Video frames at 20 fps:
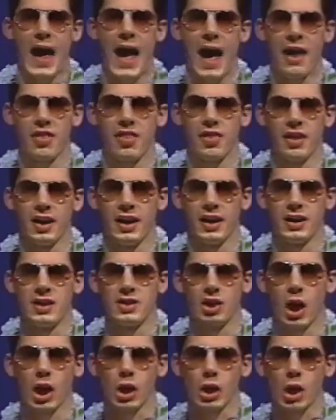
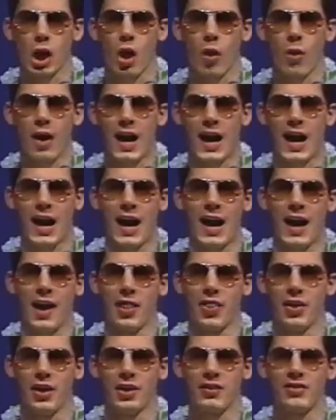Athens. Aloha.
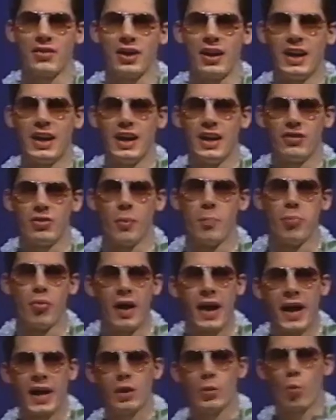This is
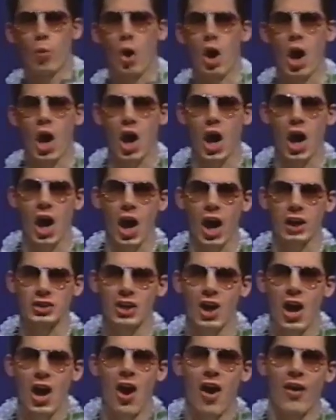
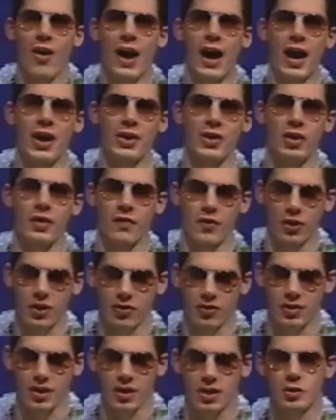Brainwash, Ohio
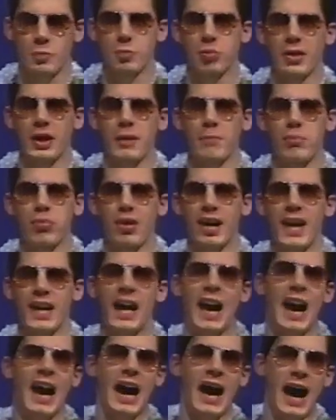University Spring
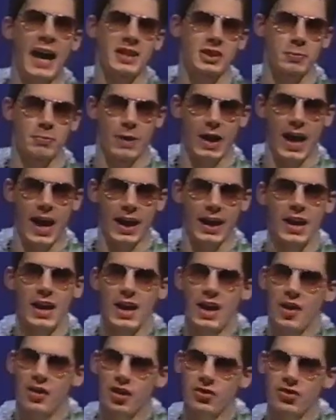Break Hotspot.
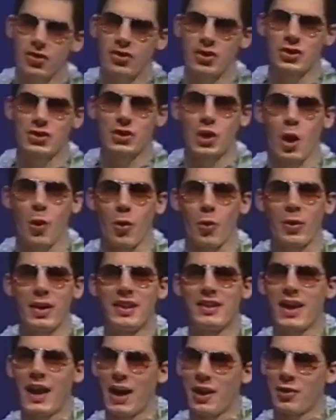This is the show where we
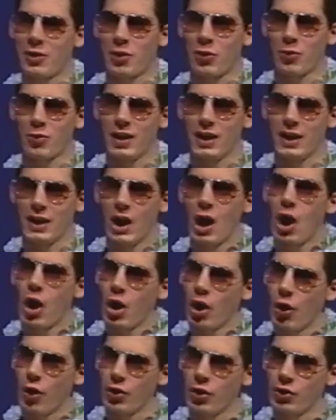take three
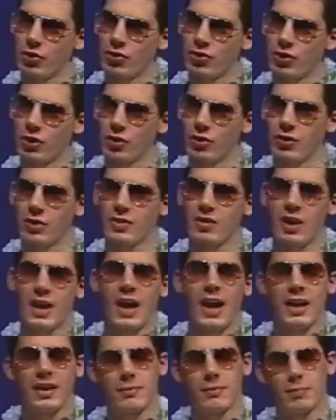OU students,
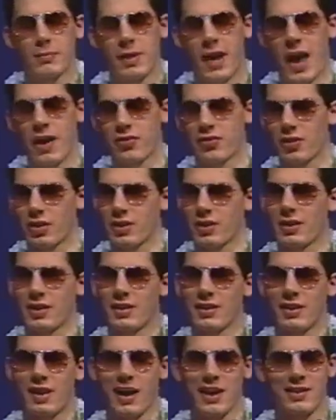test their,
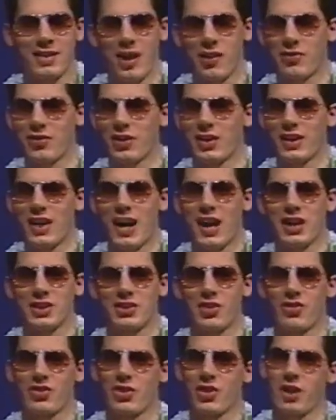uh, test their knowledge
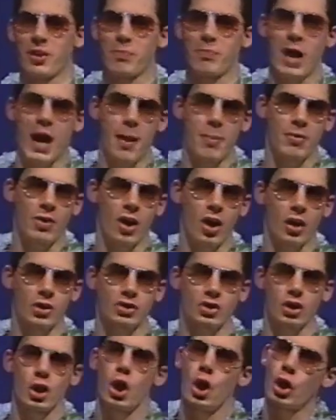concerning pop
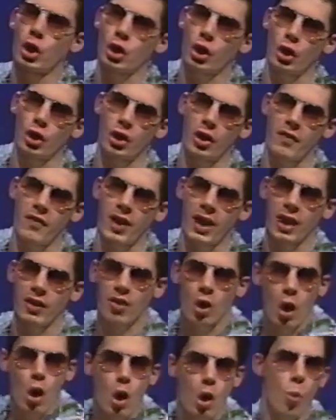culture, current
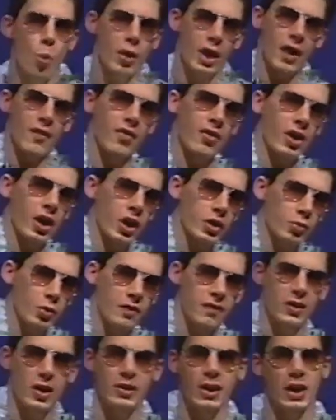events, whatever else we
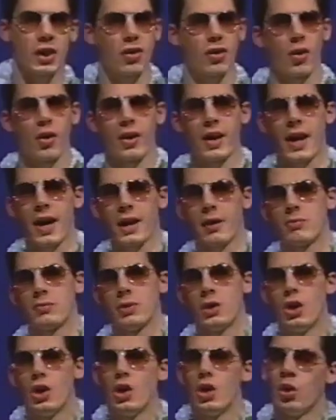feel like throwing at them.
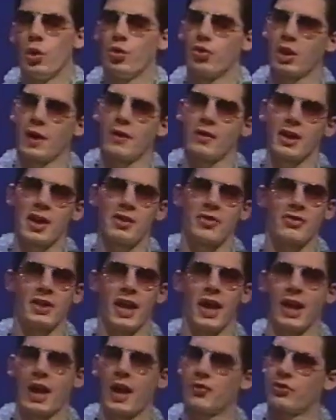Who's ever left
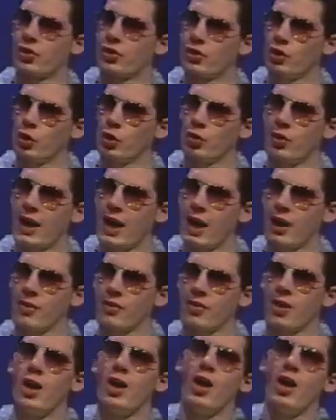standing after two rounds